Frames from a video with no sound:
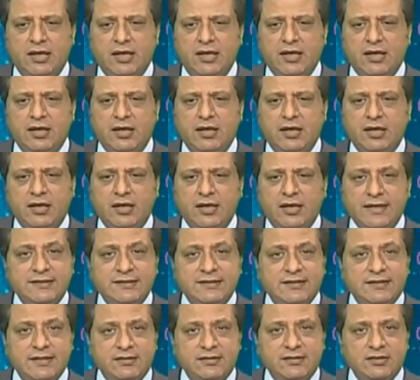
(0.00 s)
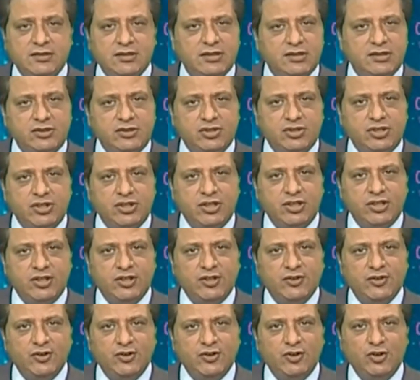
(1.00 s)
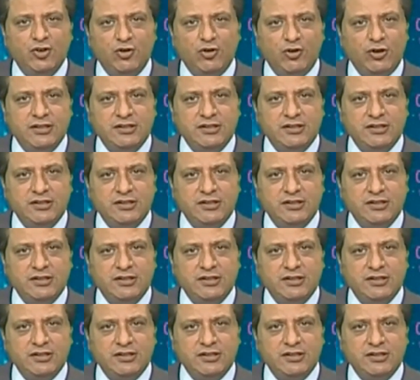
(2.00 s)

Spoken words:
LASIK surgery,